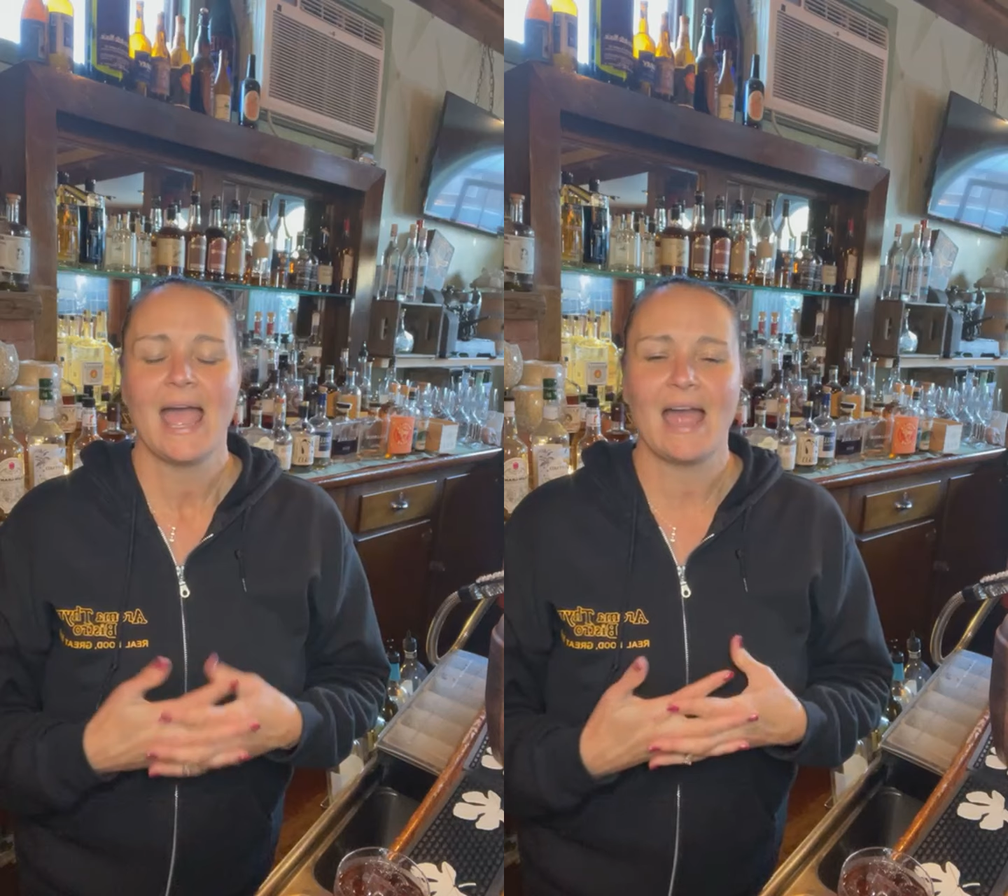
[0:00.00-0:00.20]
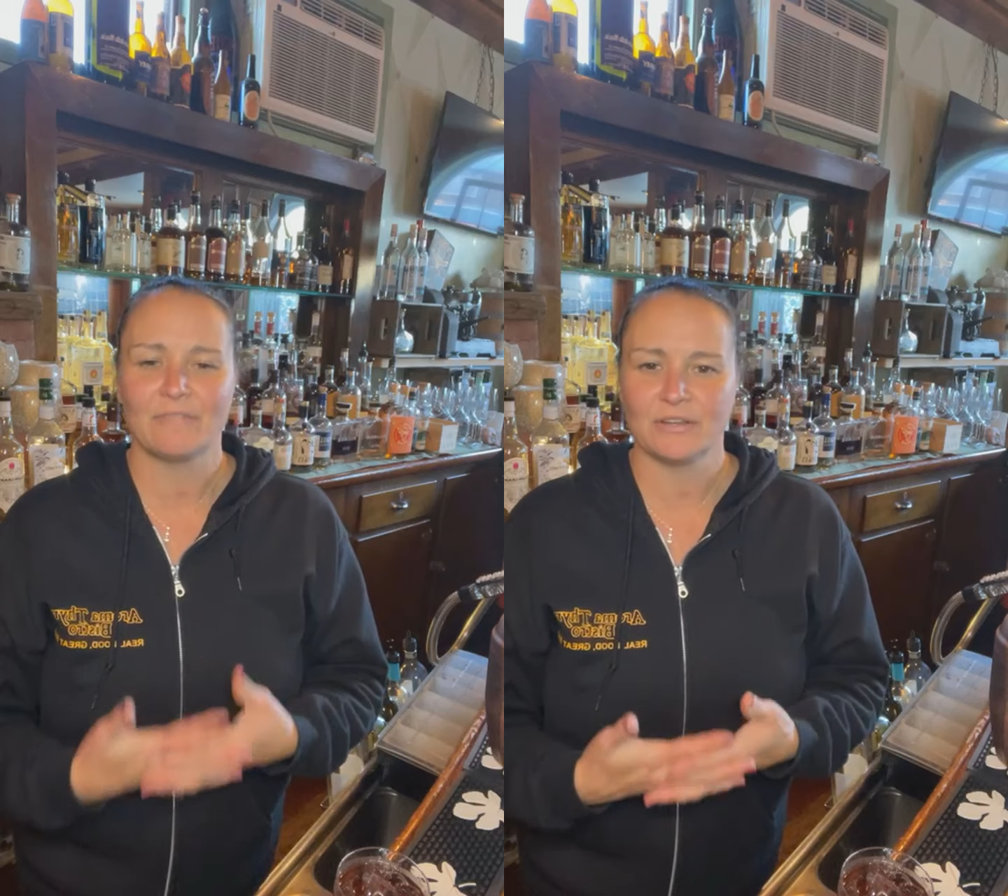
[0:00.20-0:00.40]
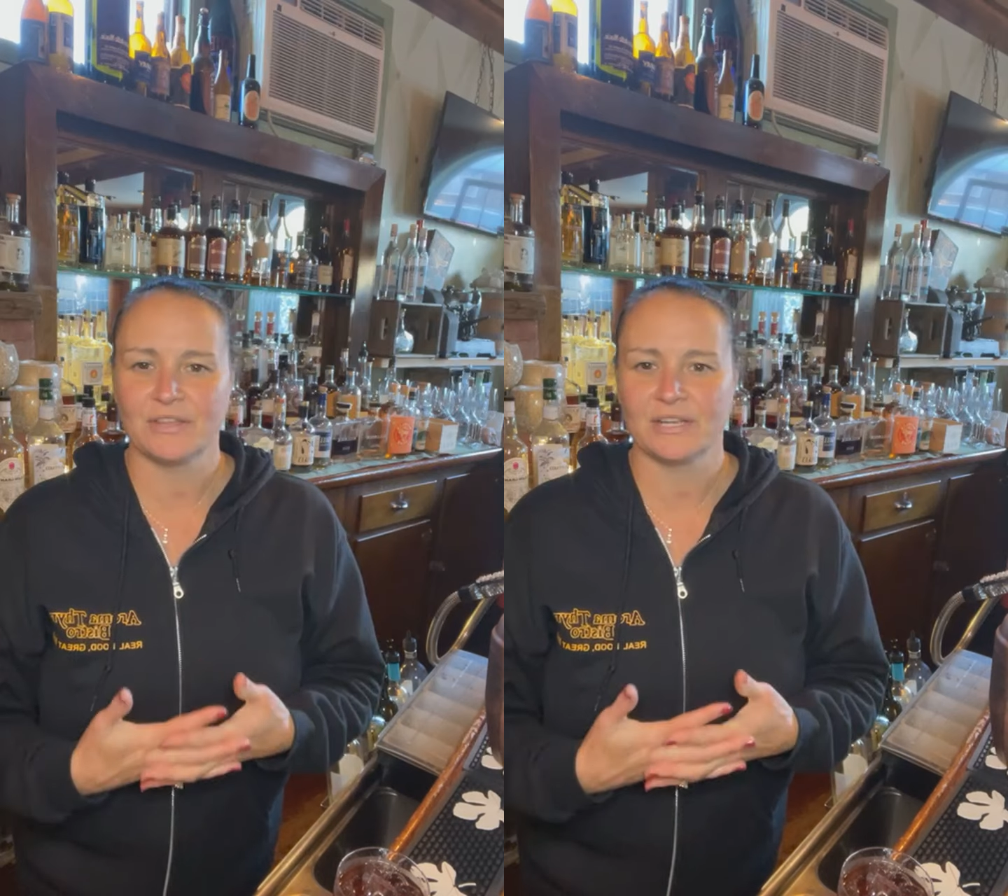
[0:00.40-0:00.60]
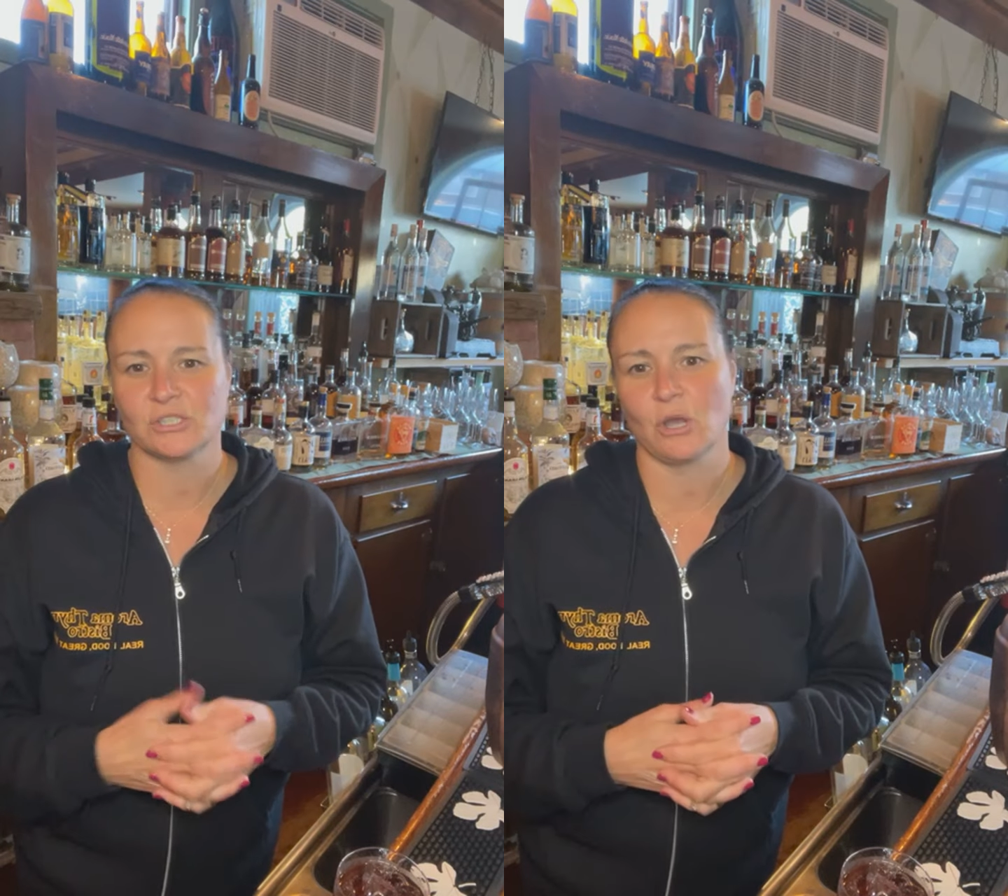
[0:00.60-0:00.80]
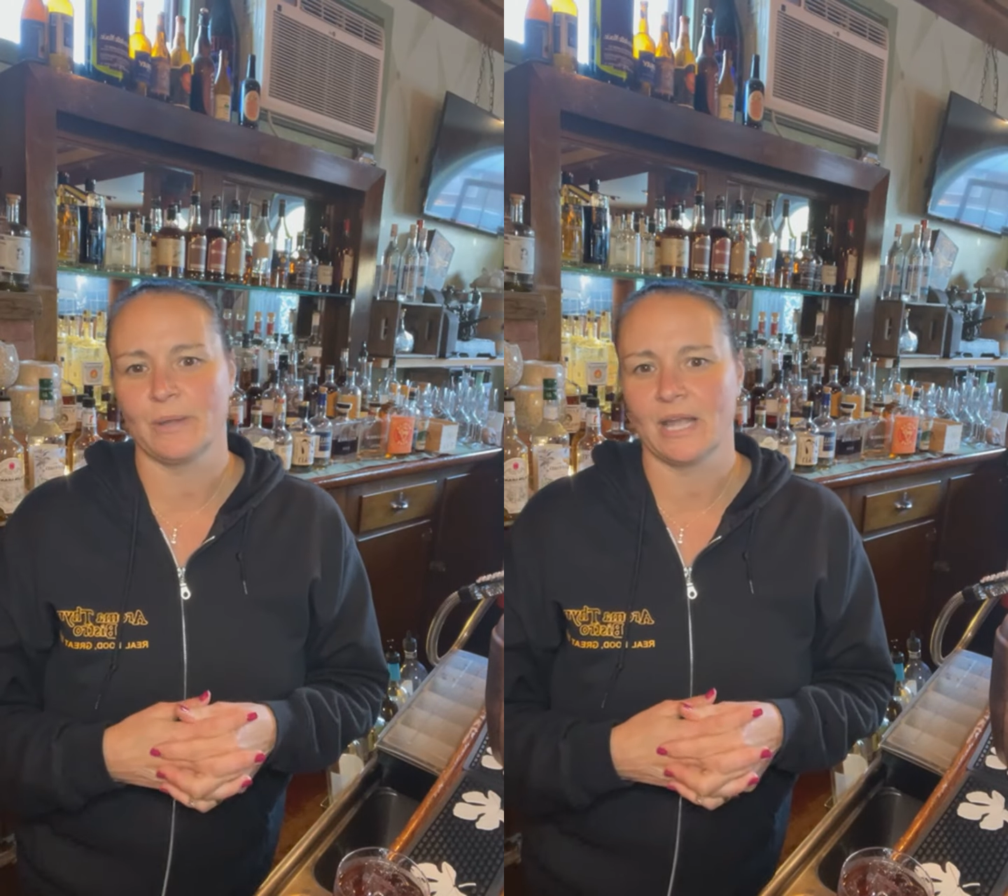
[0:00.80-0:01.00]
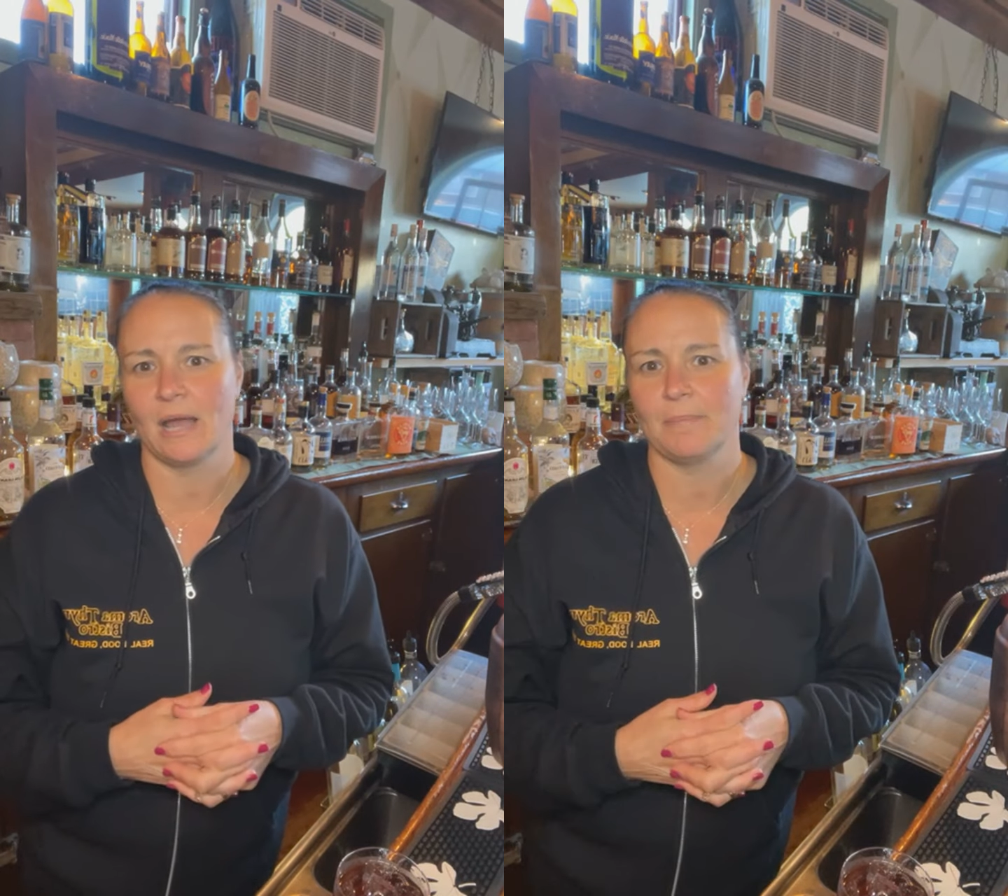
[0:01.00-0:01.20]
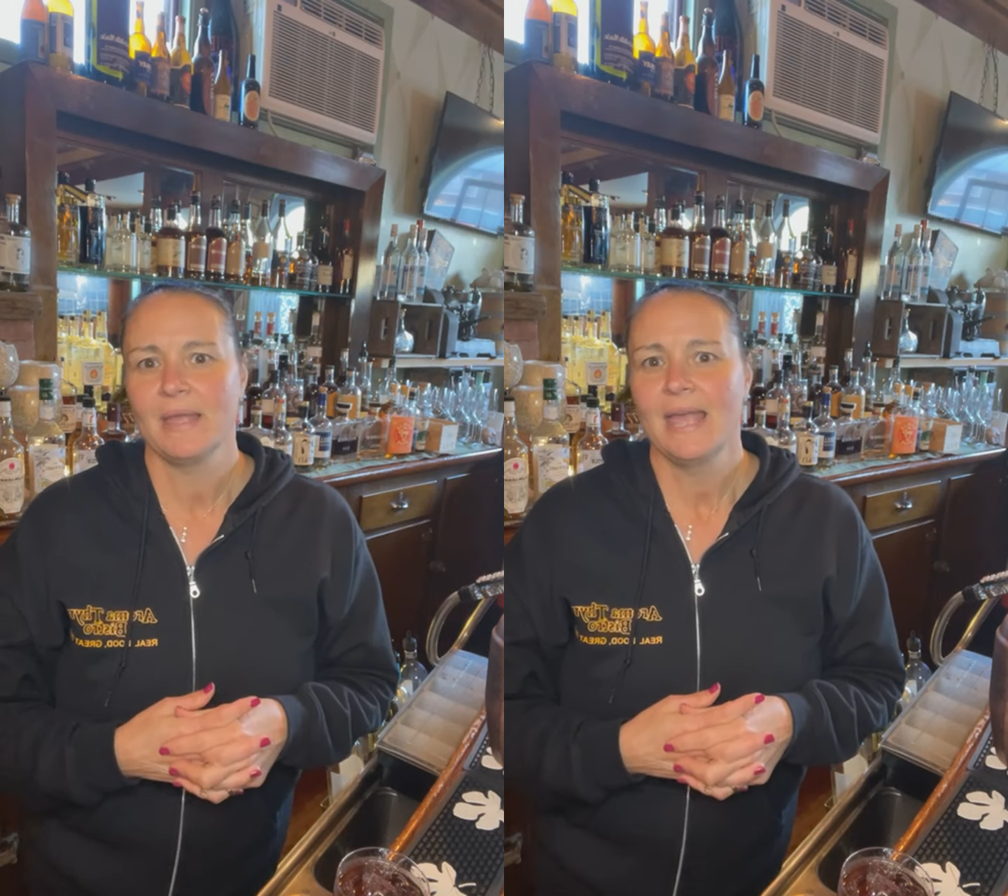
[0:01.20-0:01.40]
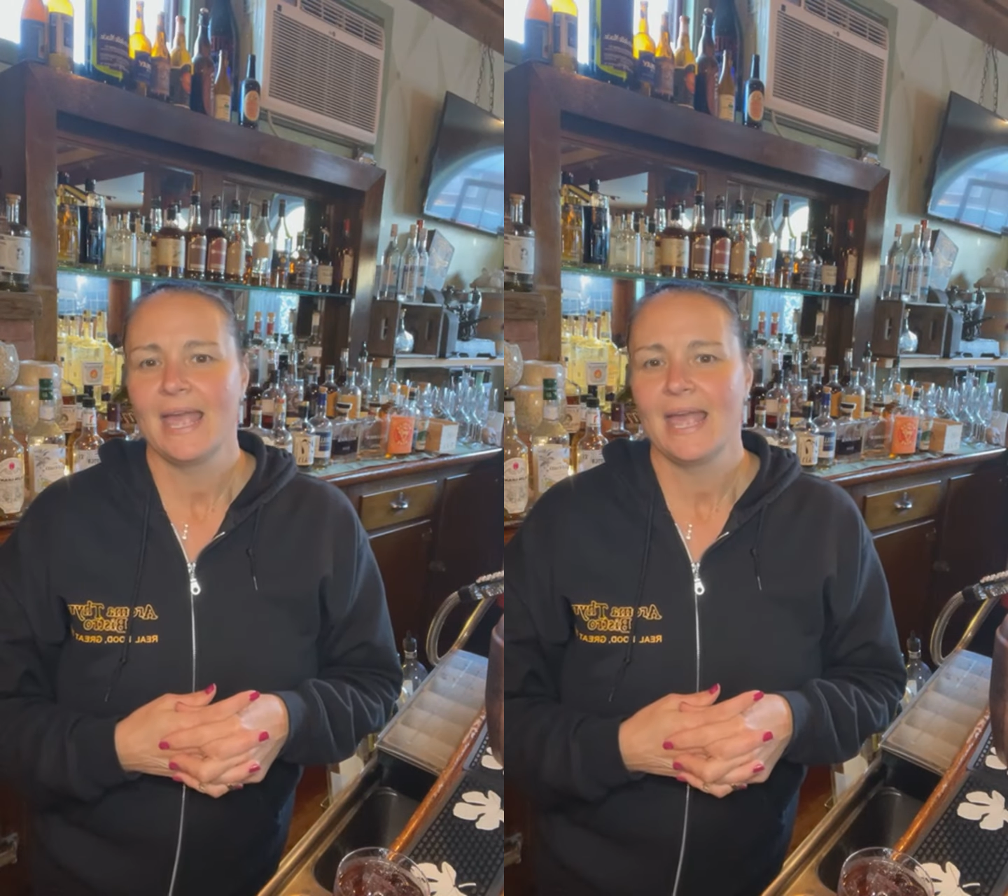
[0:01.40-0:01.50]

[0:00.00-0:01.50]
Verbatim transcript: Everything is going up.